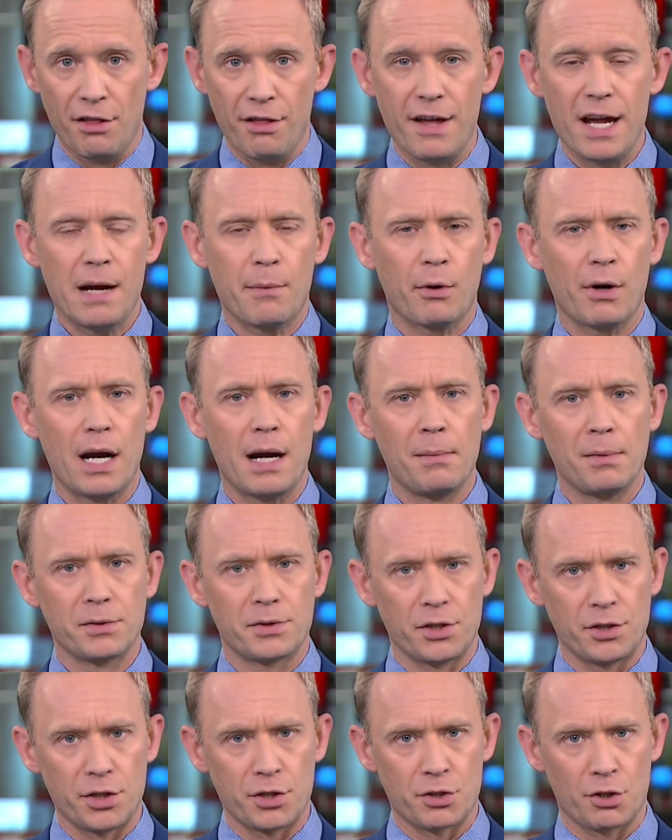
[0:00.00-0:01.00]
They were
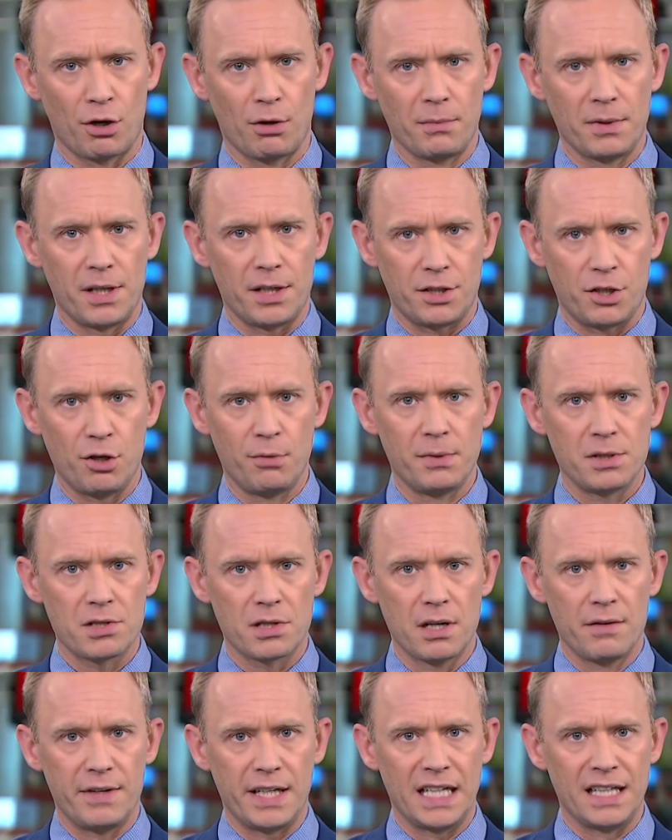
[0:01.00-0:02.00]
able to determine that
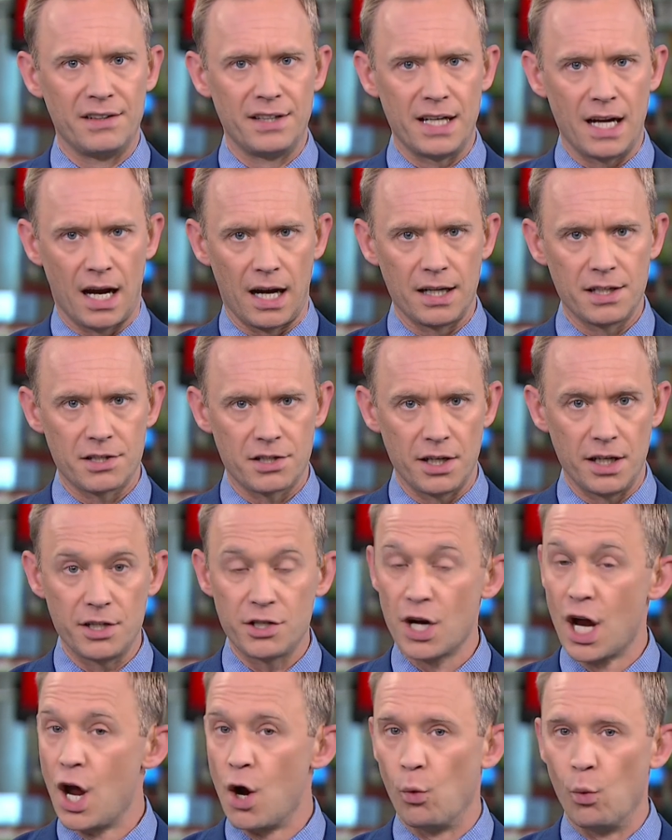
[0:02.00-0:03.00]
humans living in the Ice
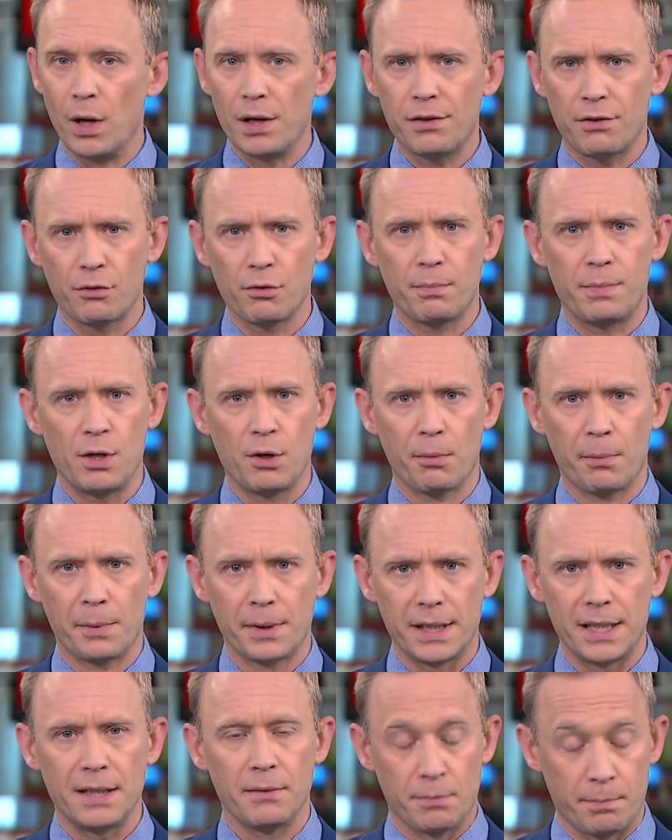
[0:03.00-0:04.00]
Age went through
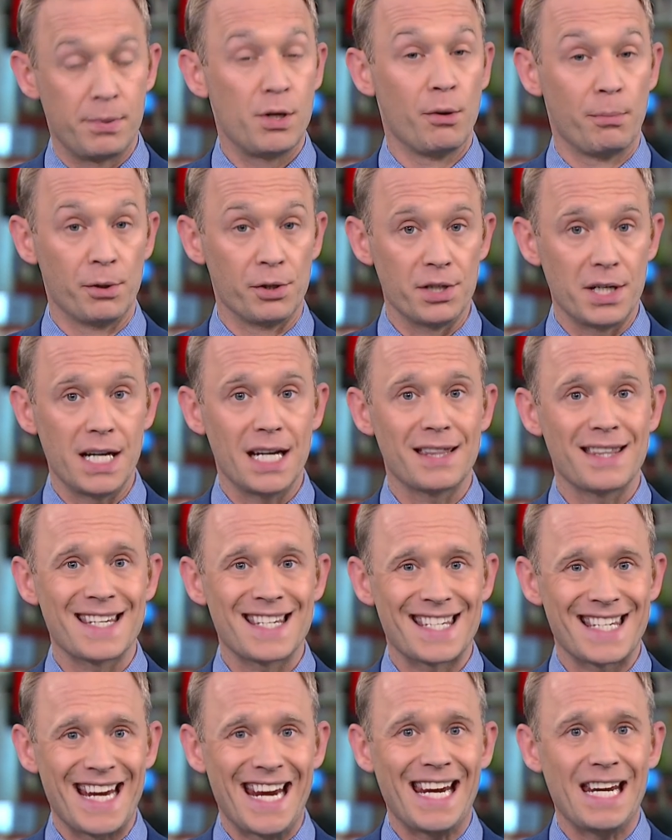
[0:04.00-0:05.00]
puberty, puberty at
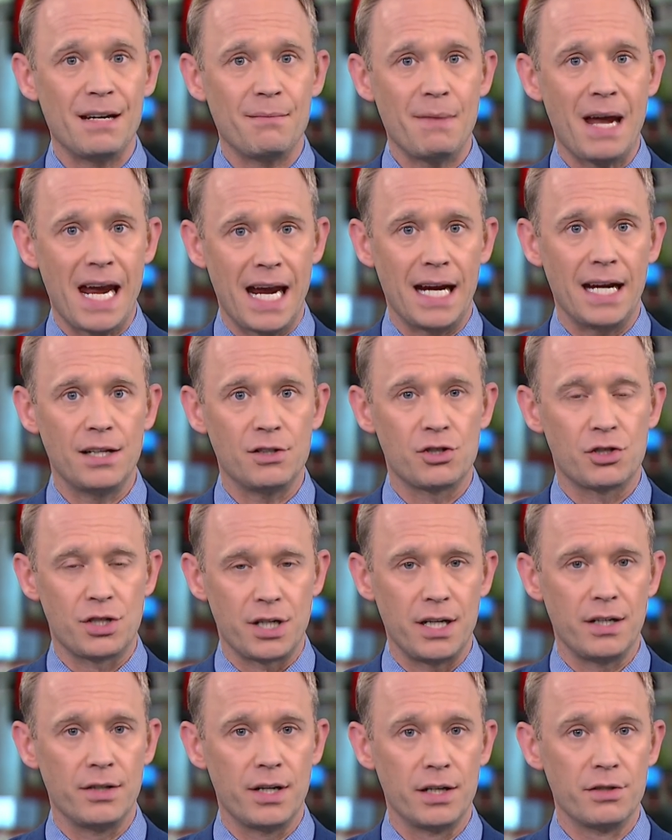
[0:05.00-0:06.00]
the same
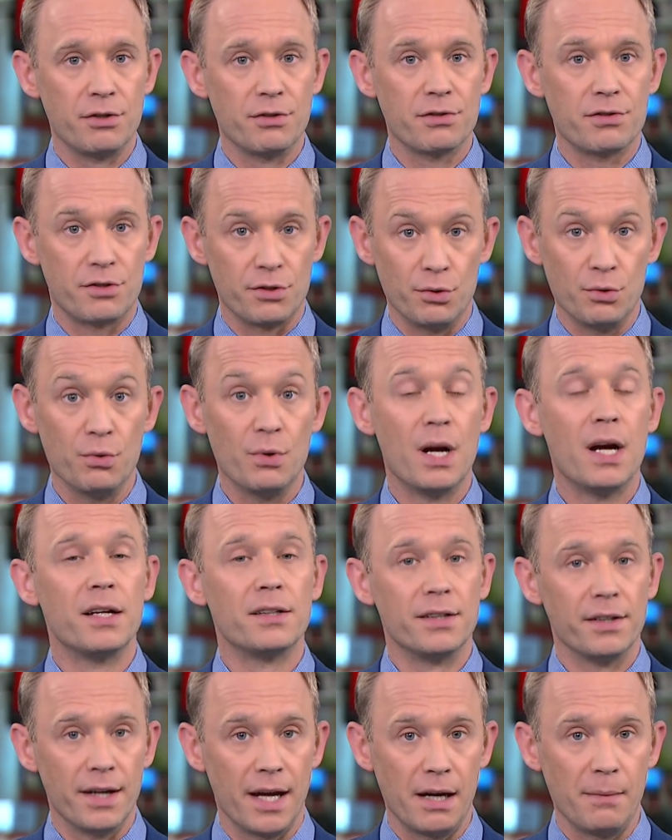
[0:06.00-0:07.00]
age teenagers do
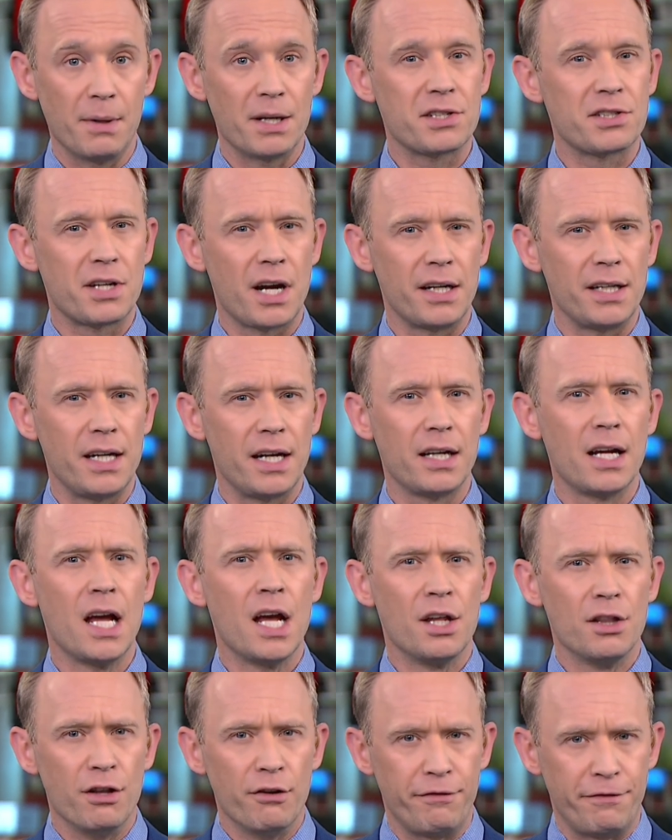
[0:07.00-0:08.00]
today by
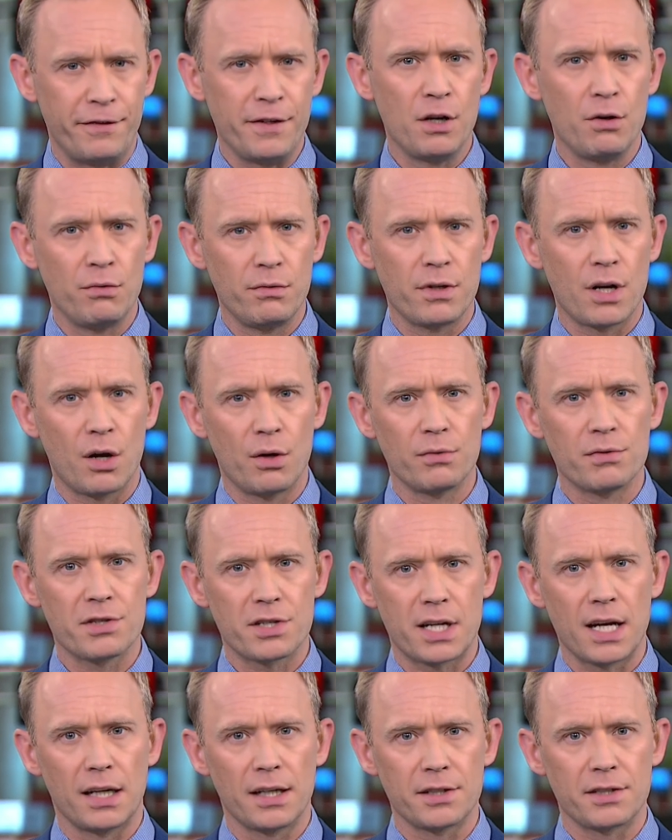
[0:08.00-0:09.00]
studying the few
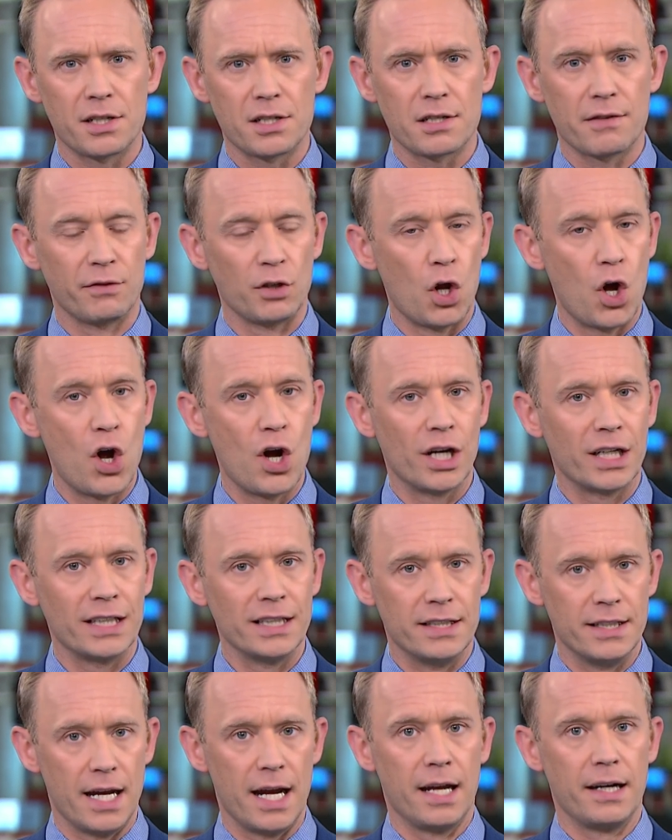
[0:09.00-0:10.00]
known skeletons of
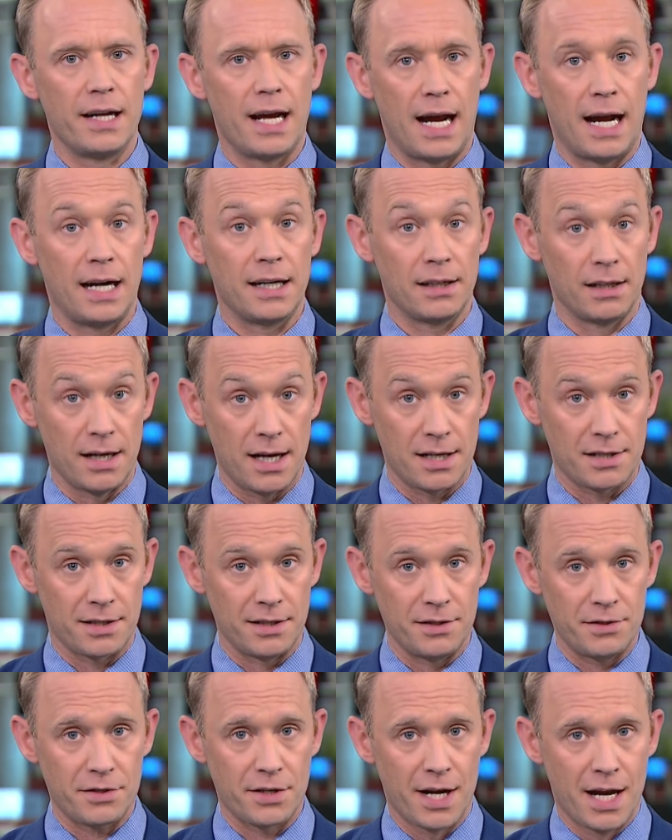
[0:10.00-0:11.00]
long dead
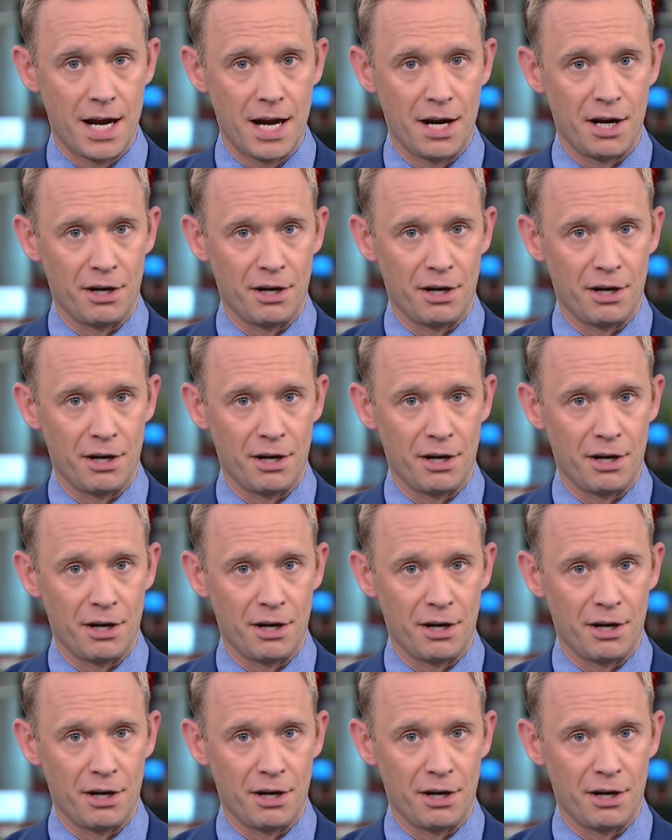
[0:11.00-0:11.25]
adolescents.